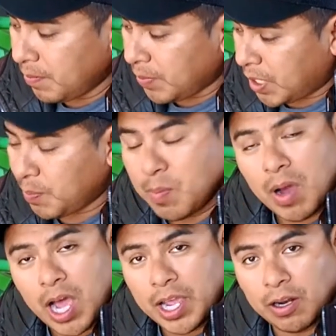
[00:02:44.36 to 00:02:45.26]
Keep in
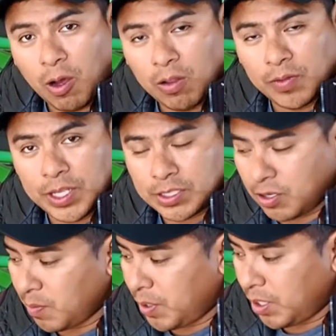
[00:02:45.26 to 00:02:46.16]
mind, all of this is
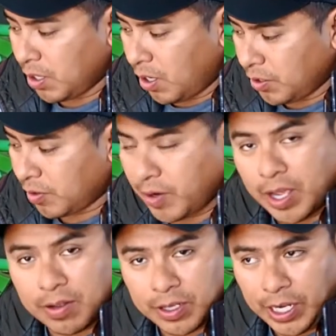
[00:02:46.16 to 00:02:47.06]
going to be
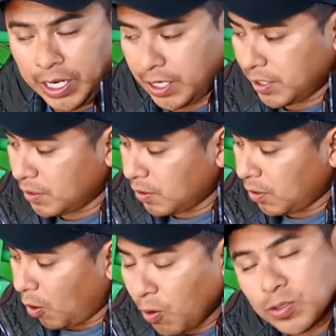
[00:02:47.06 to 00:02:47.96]
underground, and
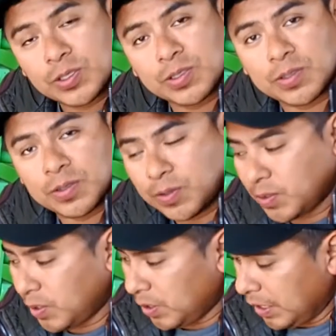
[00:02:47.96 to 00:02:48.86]
also
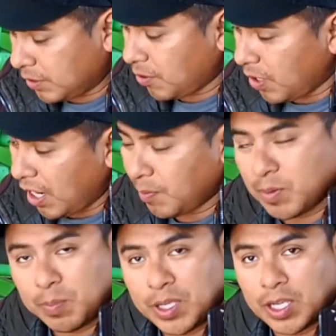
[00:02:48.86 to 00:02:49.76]
it's going to have
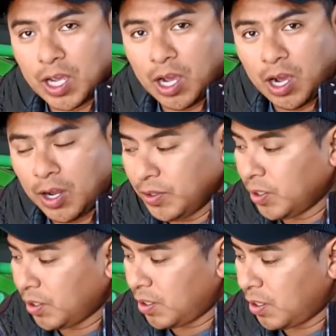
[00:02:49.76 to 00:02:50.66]
to be
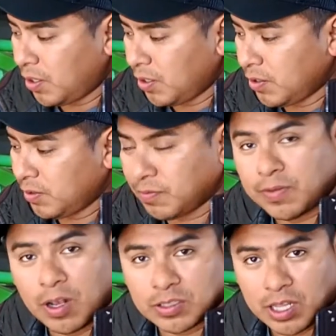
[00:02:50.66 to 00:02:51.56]
under the
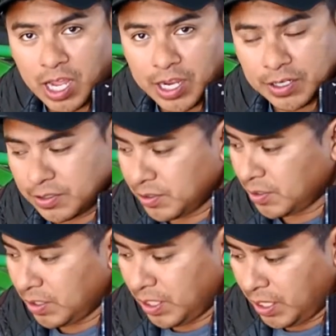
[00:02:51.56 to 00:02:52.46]
frost line.
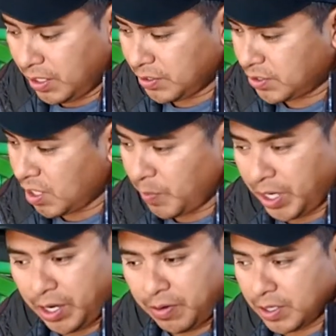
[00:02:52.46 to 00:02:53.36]
And some
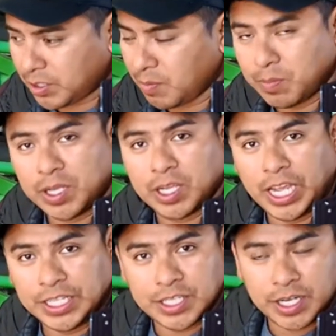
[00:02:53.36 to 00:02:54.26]
areas can be
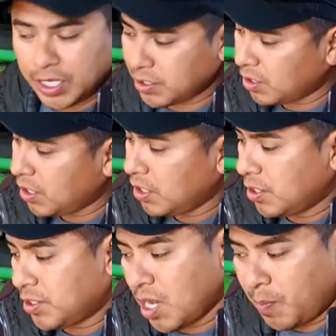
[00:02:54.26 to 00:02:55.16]
18 inch,
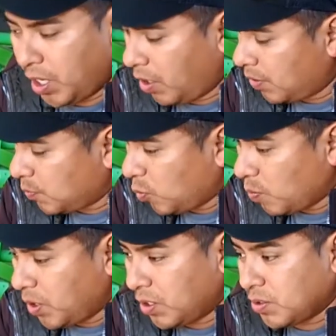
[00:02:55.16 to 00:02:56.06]
some areas
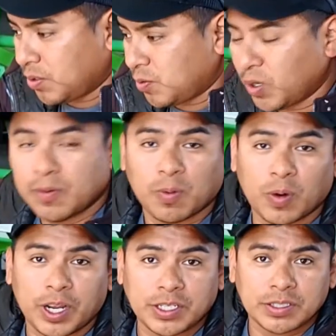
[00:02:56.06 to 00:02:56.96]
will be
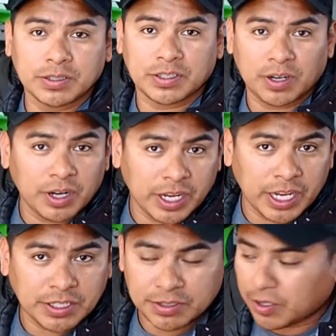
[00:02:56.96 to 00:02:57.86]
24 inch, 30
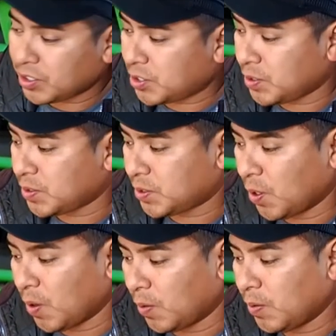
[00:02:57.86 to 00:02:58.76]
inch, 32,
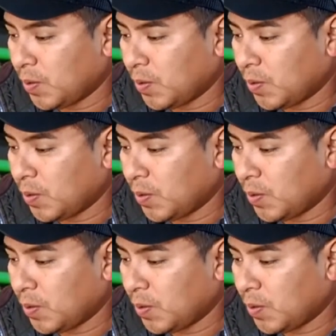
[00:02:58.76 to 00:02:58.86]
so